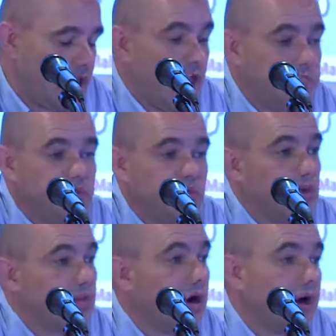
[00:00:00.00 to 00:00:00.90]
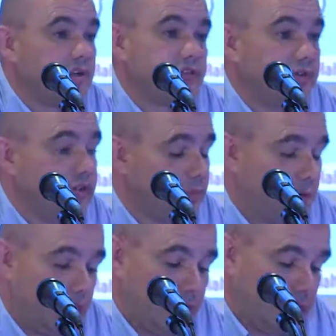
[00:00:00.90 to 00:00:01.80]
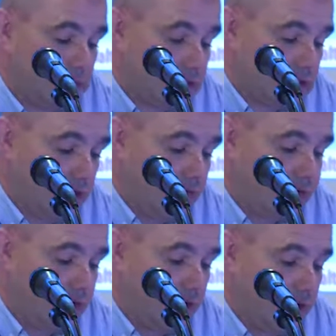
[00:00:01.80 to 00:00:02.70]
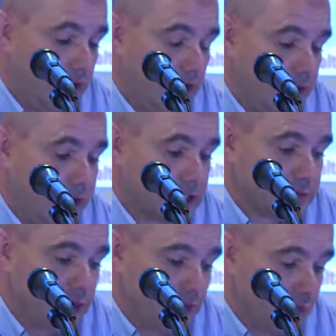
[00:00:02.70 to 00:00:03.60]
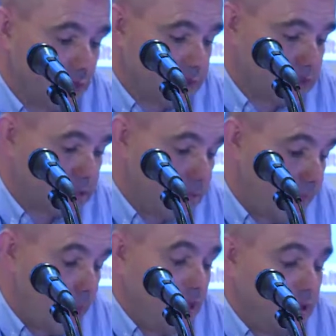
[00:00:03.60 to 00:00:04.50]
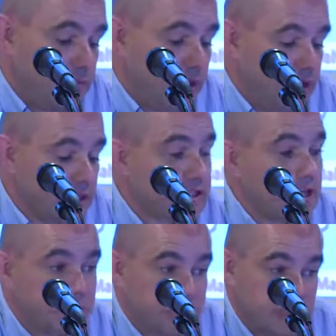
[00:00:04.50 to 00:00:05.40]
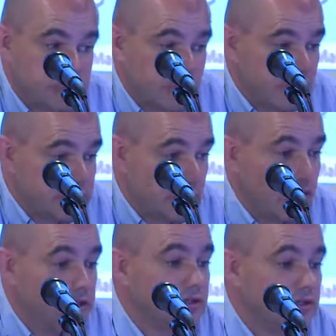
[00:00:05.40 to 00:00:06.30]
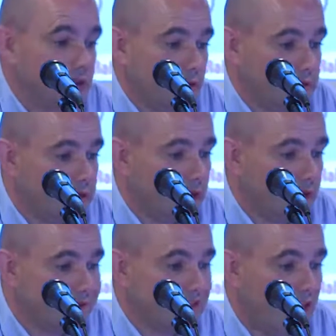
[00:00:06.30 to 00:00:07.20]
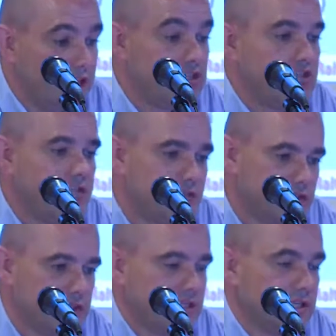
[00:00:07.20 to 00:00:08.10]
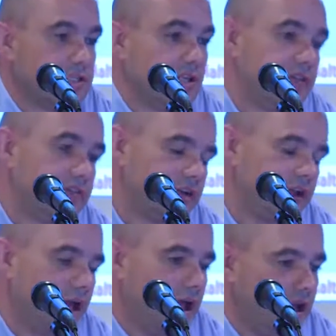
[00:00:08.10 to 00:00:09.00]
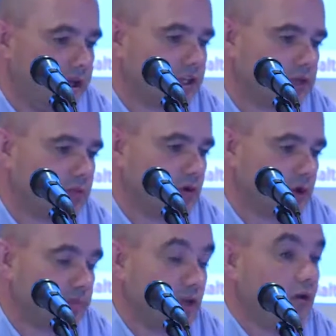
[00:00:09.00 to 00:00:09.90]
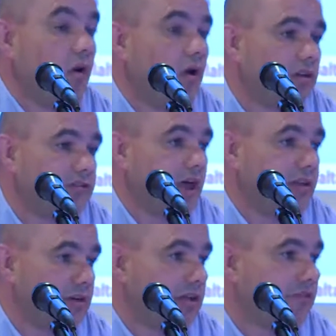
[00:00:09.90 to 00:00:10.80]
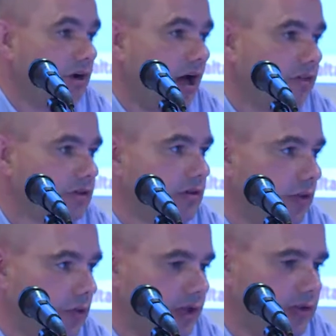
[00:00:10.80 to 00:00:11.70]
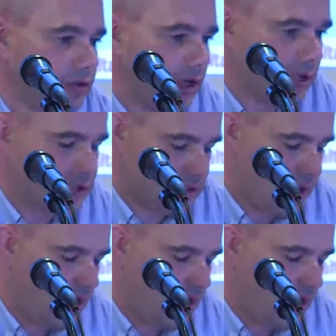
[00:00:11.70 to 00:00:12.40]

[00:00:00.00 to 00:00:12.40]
have between one and three departments offering LIS programs. The main exception is Hungary, where there are 10 universities delivering LIS programs, and all of them deliver undergraduate degrees.